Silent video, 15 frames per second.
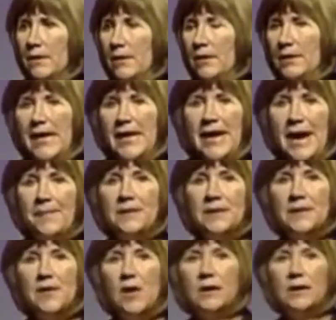That happens
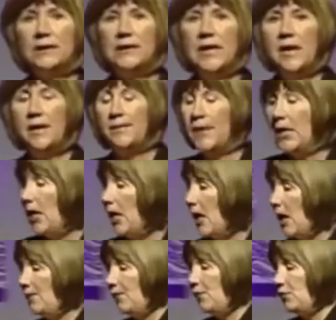all the time.
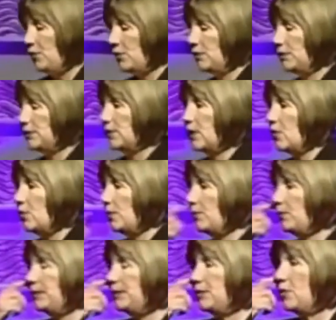A few years ago, we
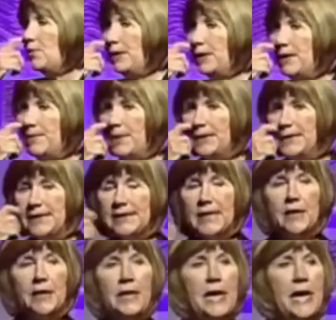went to go pick up my
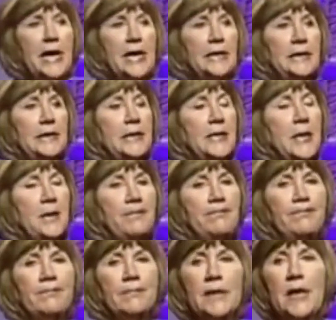son at
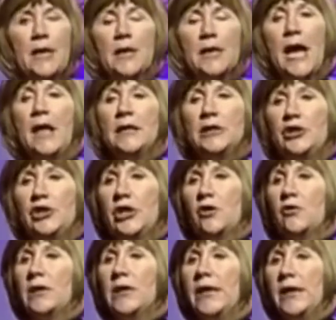college at Eau
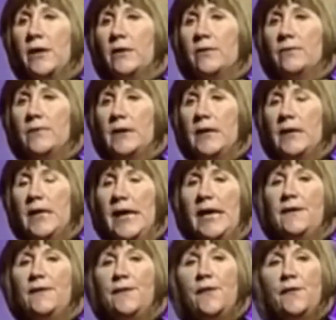Claire. And
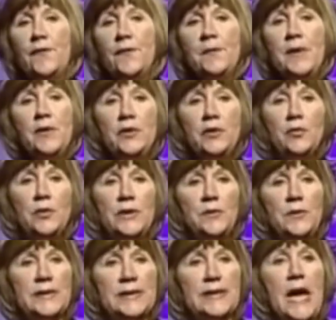if you're familiar with
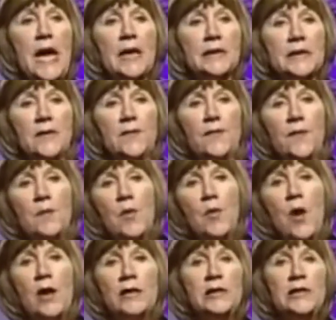Wisconsin, from
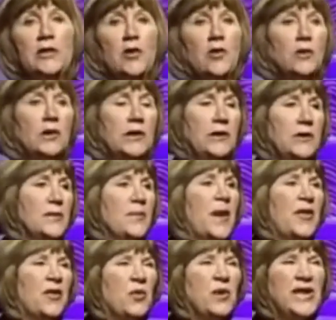Milwaukee to Eau Claire is
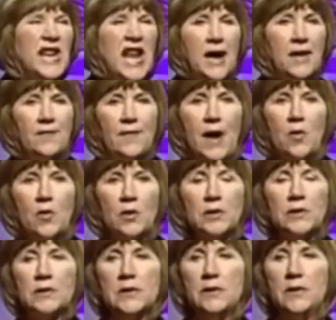about 3.5 hours.